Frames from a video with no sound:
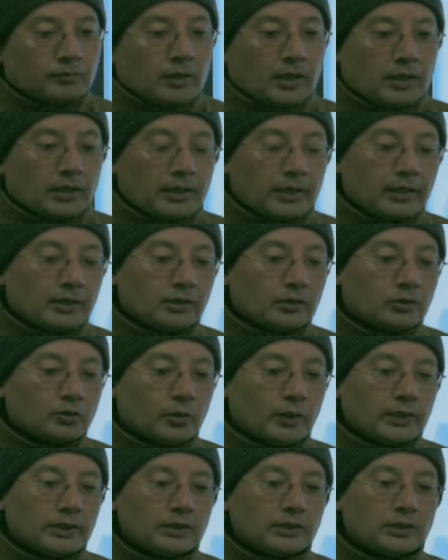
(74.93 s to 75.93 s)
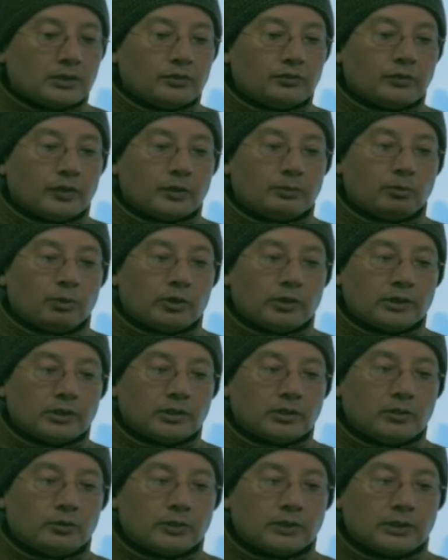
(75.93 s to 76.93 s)
Again on 23rd February,
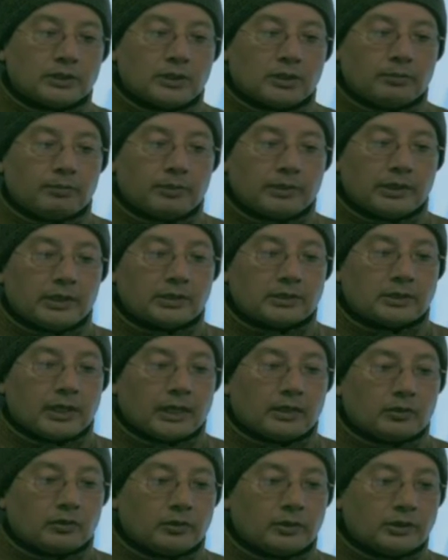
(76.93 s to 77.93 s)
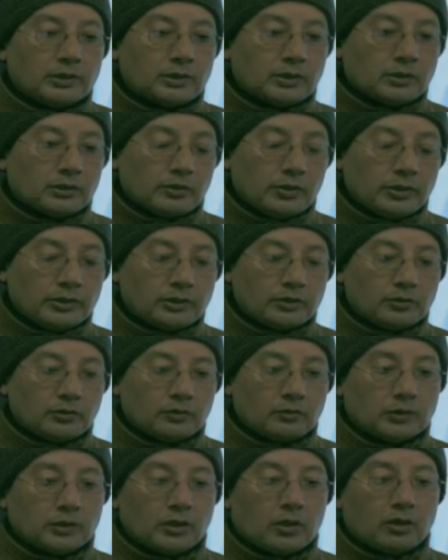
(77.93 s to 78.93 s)
there was an upper air cyclonic circulation
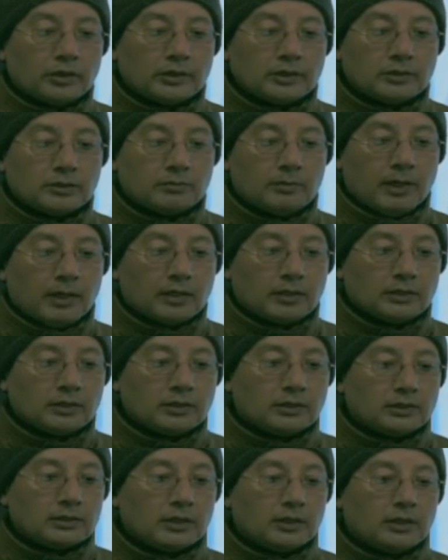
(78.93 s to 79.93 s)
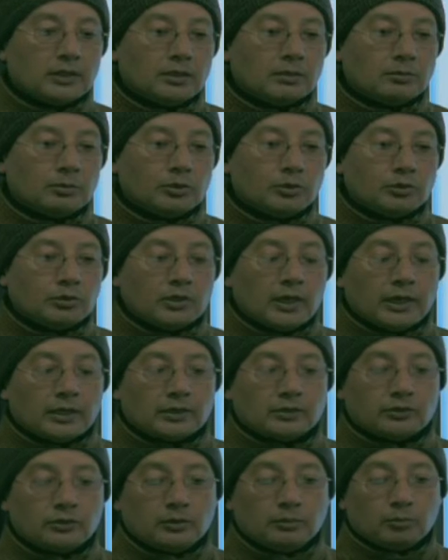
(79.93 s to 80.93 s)
over northeast Bangladesh and neighborhood at
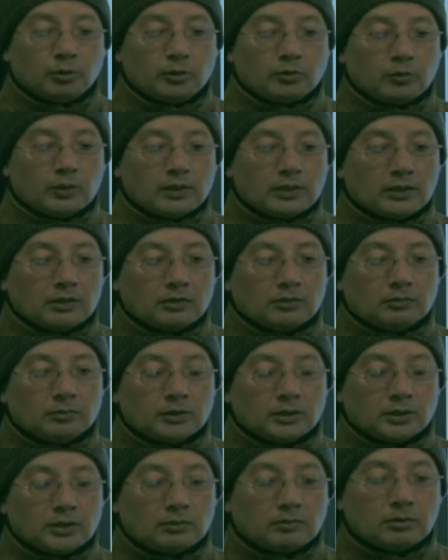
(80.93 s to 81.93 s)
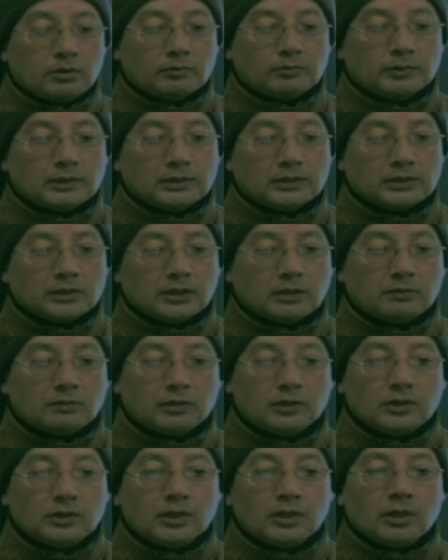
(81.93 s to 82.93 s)
3.1 km above mean sea
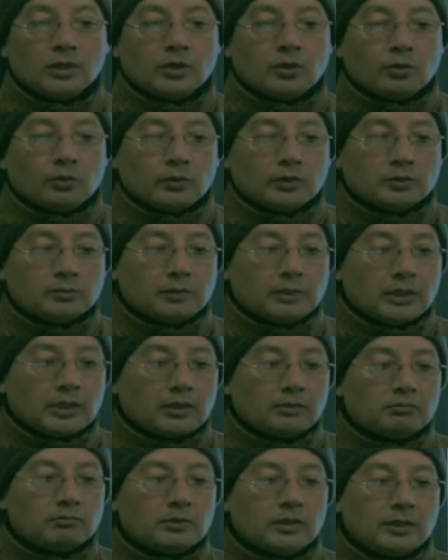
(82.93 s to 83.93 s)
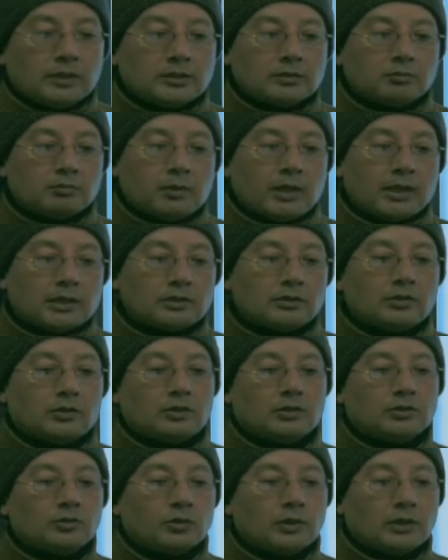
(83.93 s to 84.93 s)
level, which became less marked
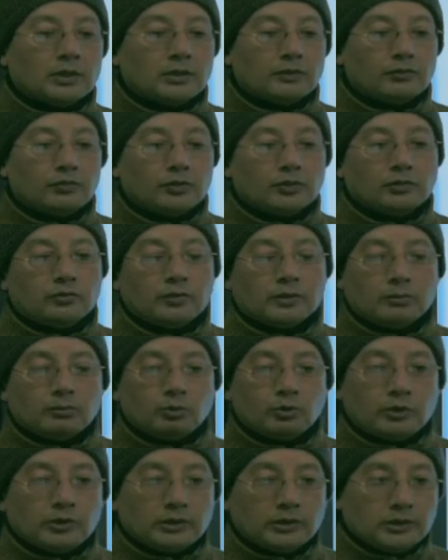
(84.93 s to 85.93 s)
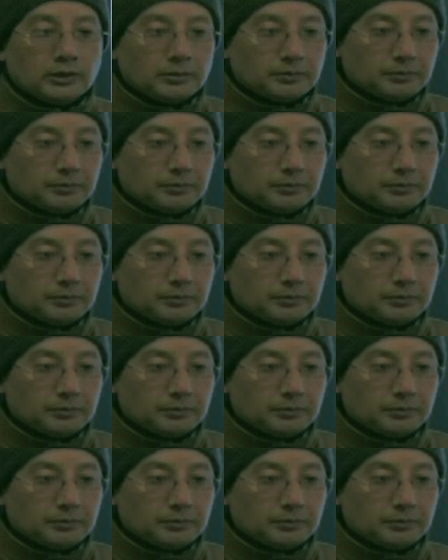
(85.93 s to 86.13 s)
on 24th February.